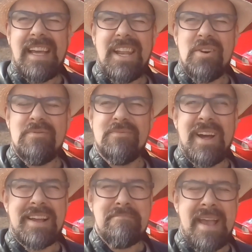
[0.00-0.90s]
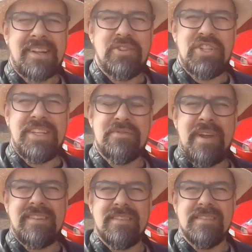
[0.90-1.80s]
Hello, welcome back to GT
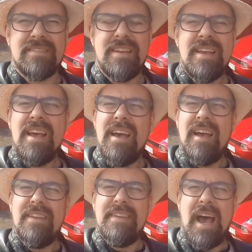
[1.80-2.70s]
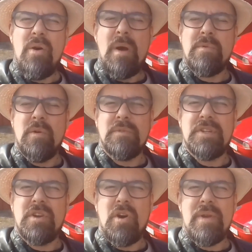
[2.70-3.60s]
Races. Now I'm going
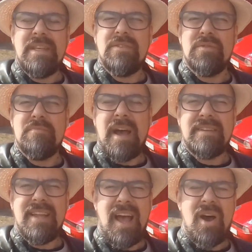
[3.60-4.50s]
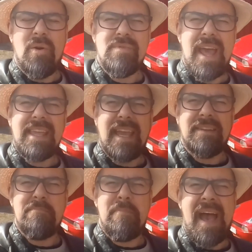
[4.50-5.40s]
to go into my town and
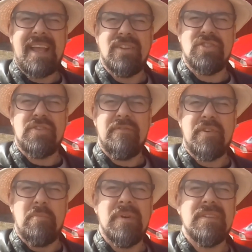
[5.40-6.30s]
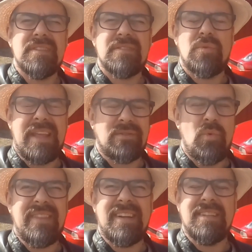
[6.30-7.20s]
get a package from
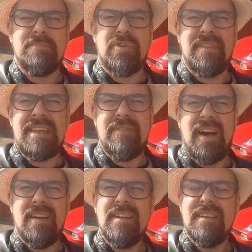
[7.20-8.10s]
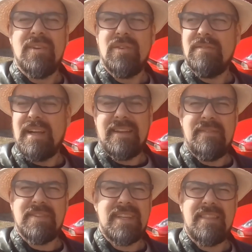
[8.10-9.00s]
Squadrasportiva. I can
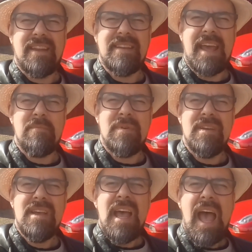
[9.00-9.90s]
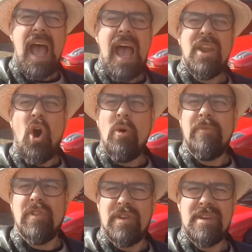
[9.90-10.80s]
never say that name. And
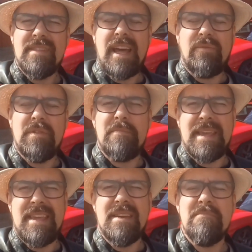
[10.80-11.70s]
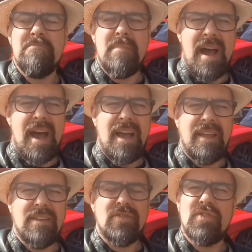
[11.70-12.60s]
hopefully that will be my
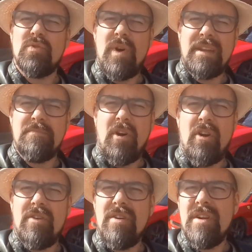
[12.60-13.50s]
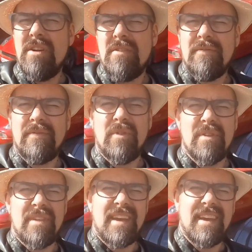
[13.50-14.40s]
strut bar
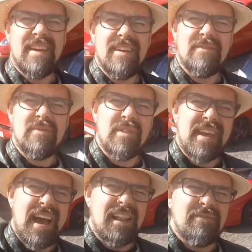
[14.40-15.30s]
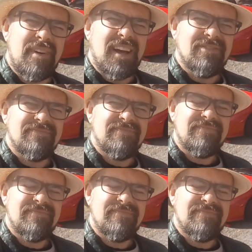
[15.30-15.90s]
for the Alfa.